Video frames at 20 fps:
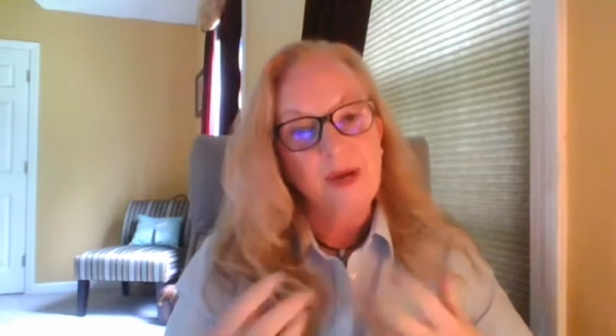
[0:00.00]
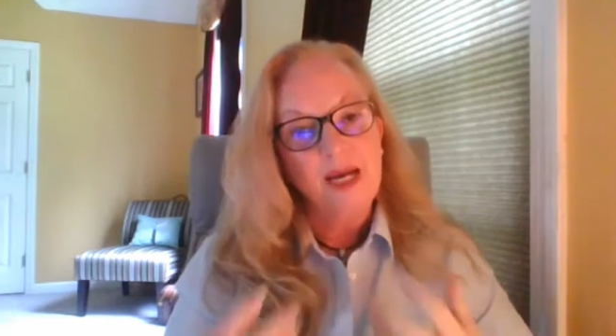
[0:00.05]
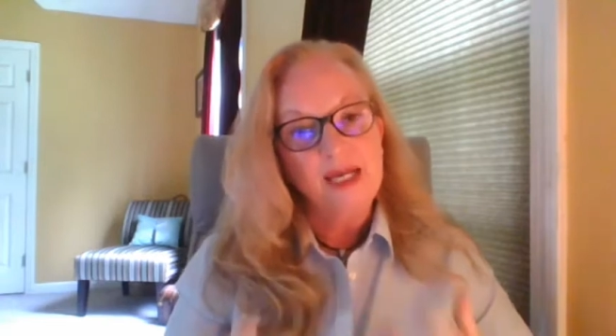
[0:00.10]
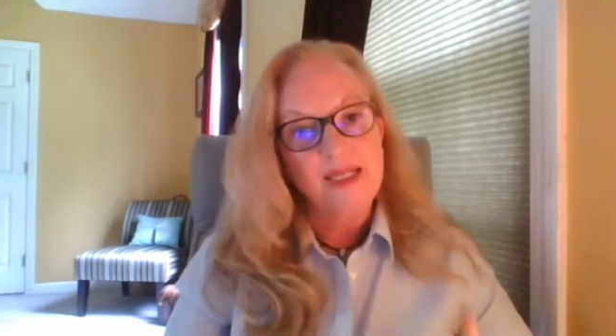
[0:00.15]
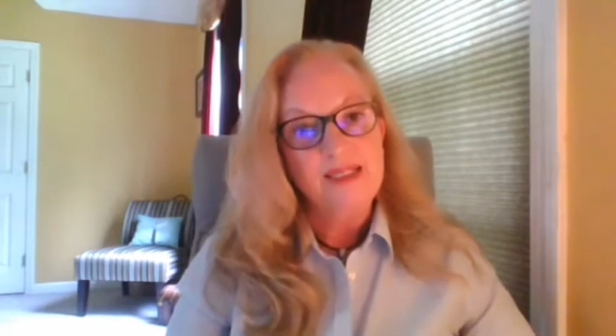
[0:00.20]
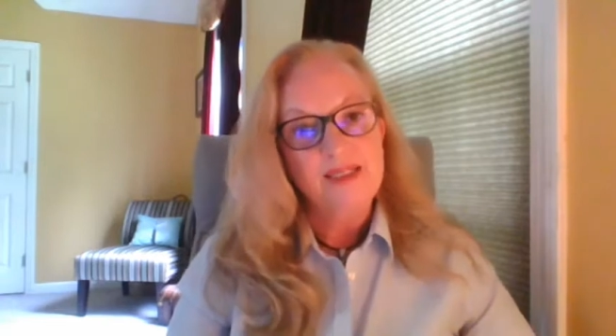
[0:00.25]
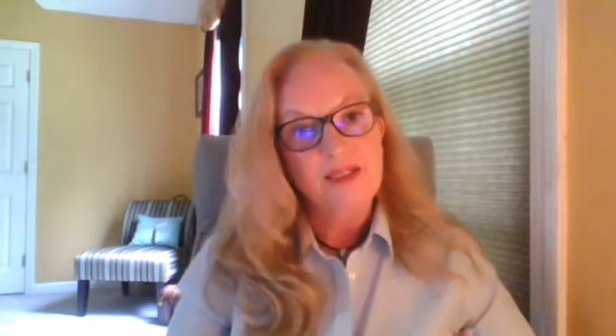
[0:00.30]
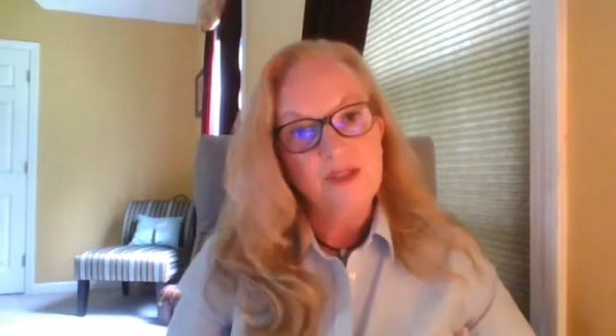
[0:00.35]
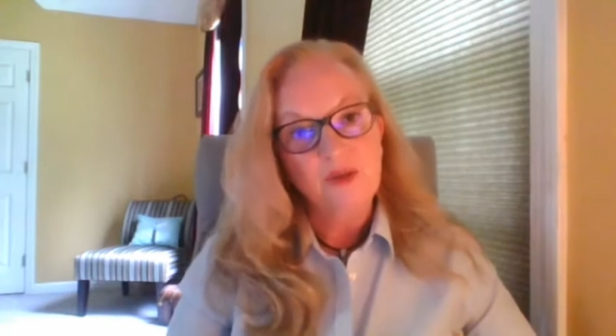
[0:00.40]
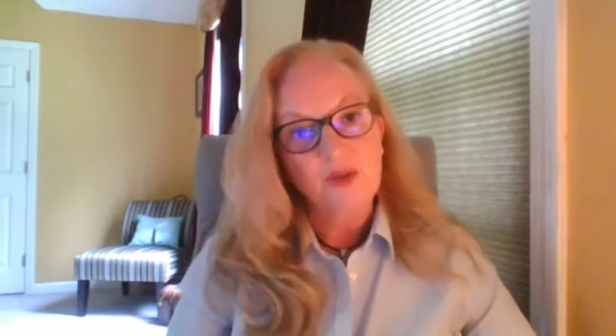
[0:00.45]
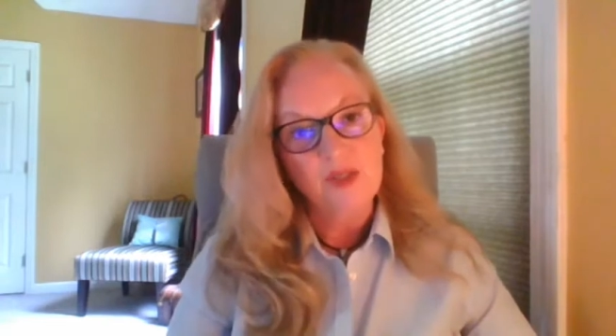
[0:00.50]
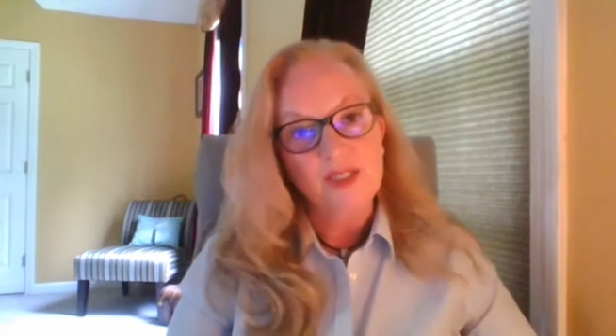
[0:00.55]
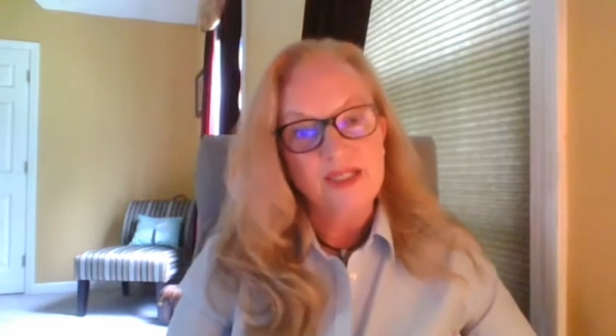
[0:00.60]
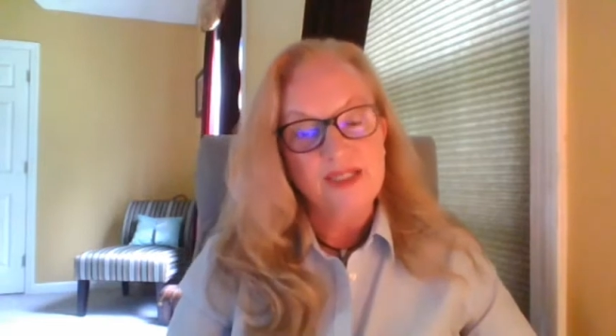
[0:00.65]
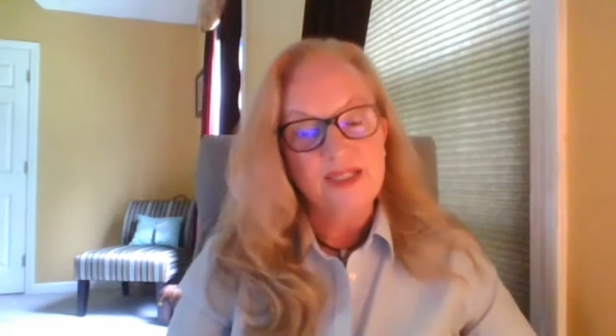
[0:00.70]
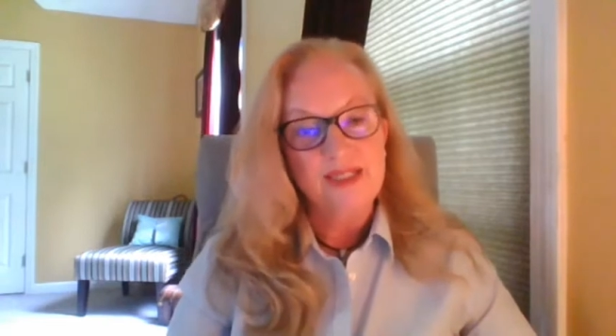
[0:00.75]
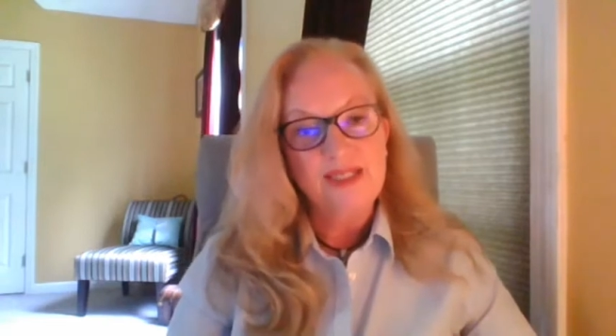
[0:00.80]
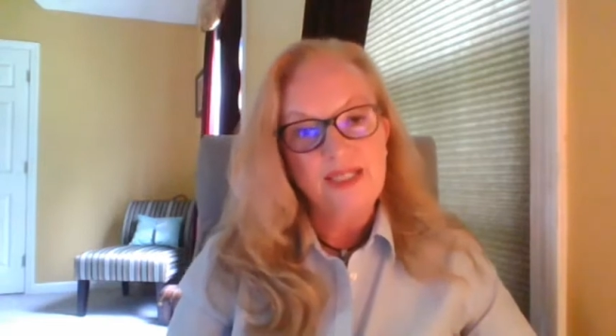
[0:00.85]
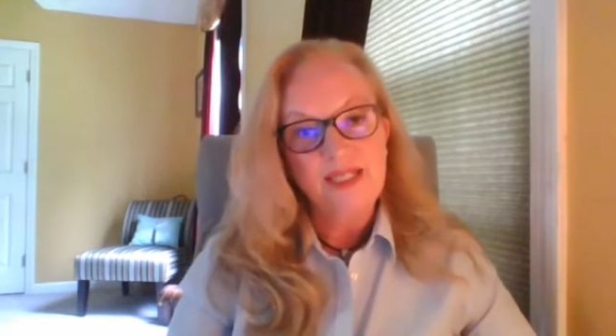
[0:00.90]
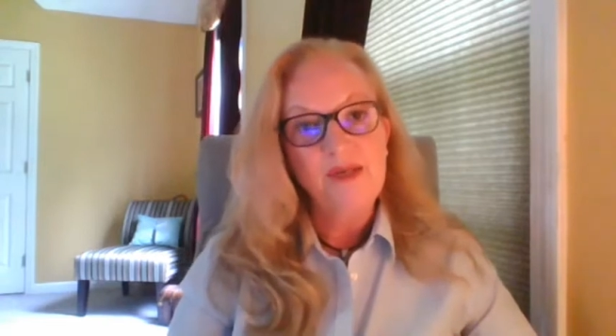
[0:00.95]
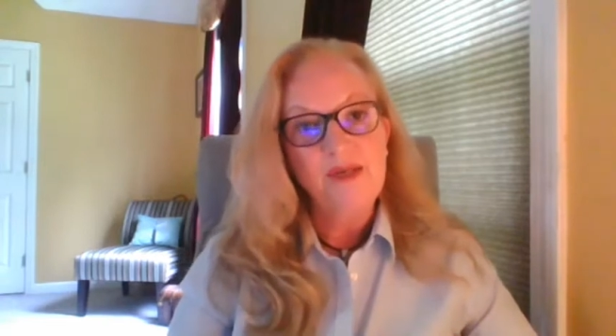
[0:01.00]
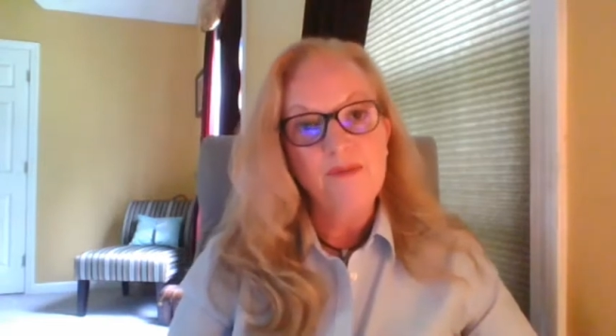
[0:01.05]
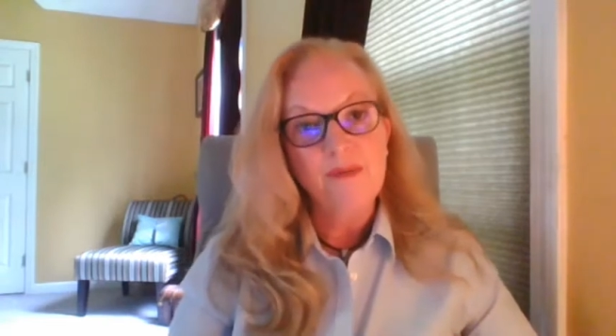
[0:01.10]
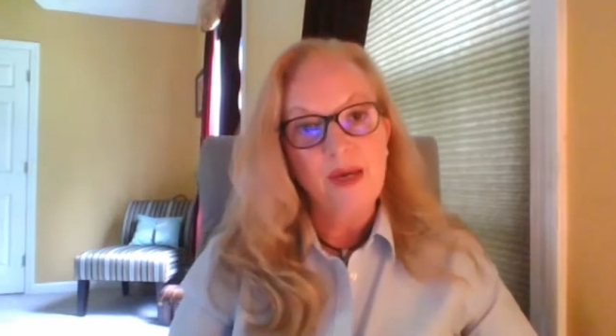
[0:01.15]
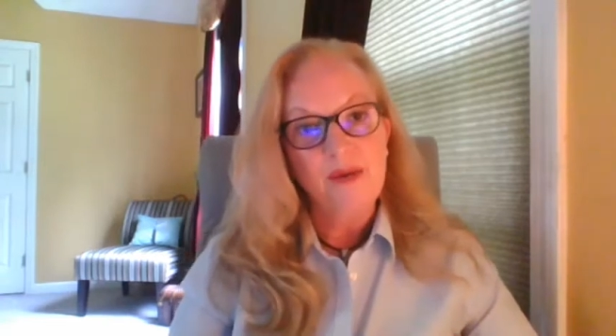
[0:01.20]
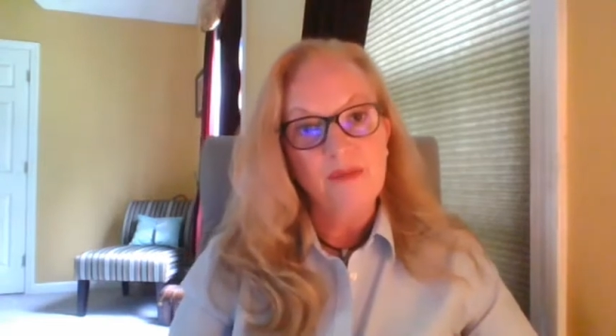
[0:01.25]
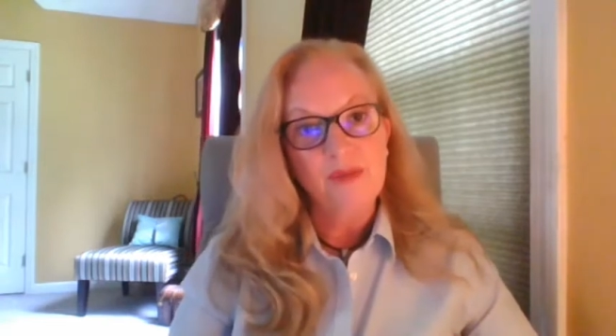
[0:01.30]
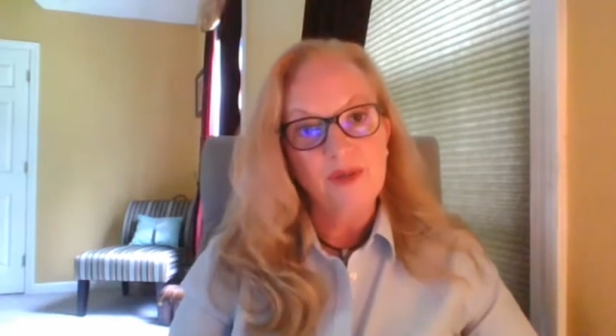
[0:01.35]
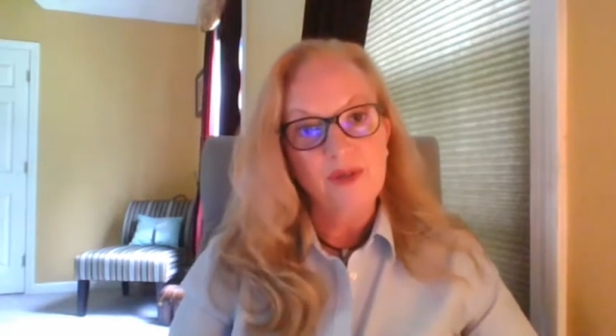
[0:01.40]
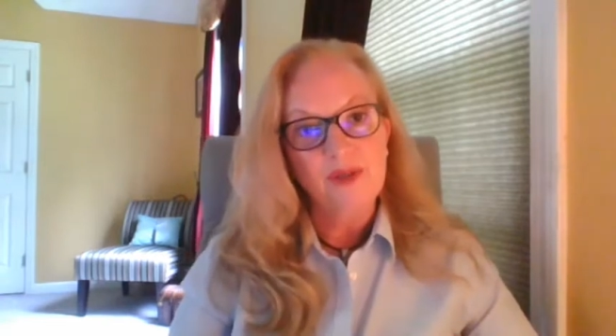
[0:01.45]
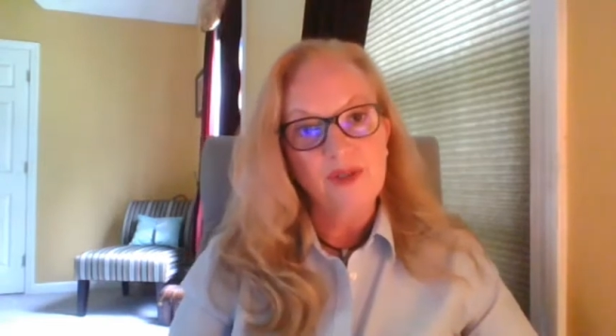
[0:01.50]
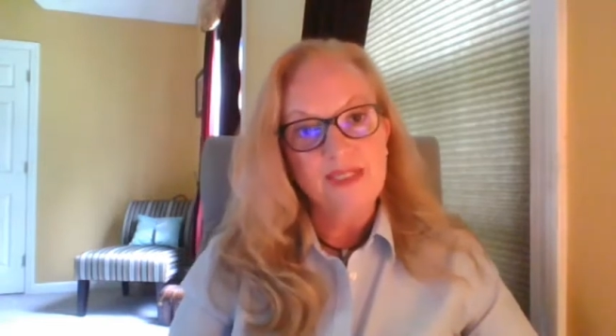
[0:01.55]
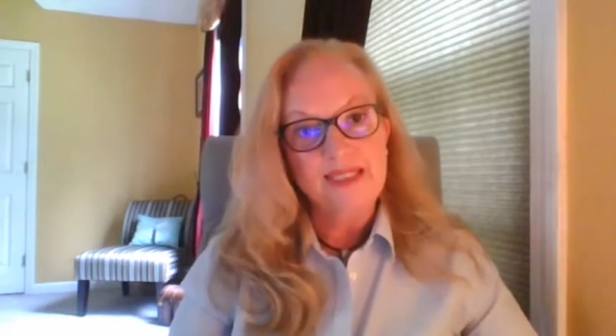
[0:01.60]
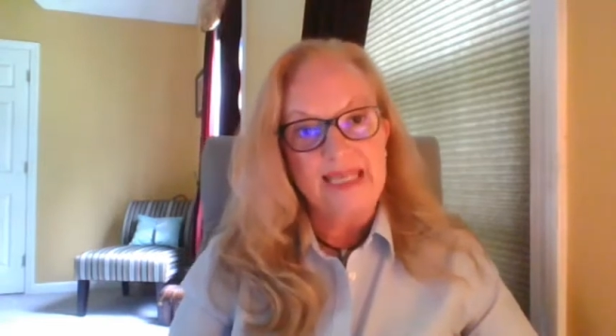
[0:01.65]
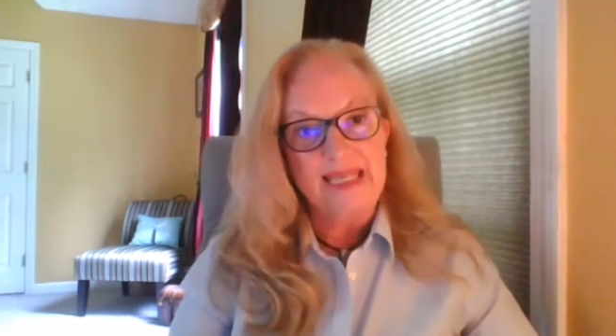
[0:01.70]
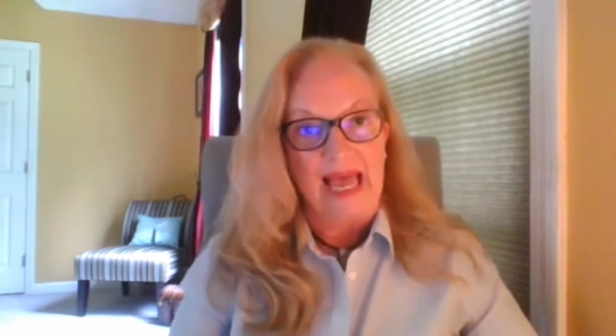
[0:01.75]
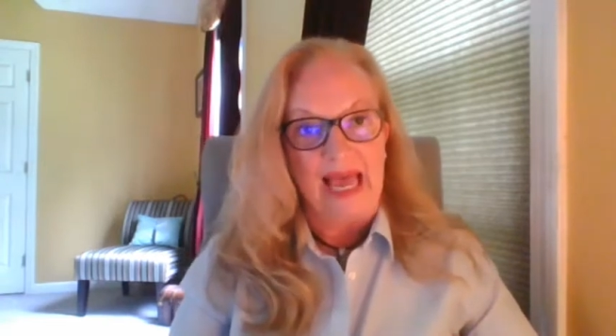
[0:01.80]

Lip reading: my trusted team members